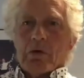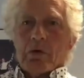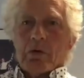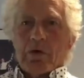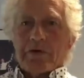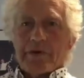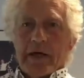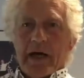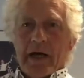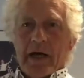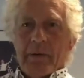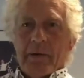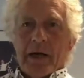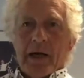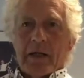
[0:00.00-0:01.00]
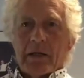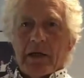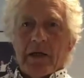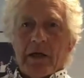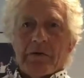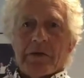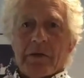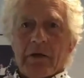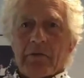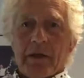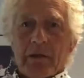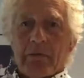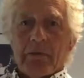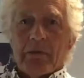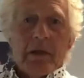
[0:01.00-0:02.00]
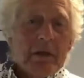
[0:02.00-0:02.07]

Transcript: Walk across the car park, go surfing.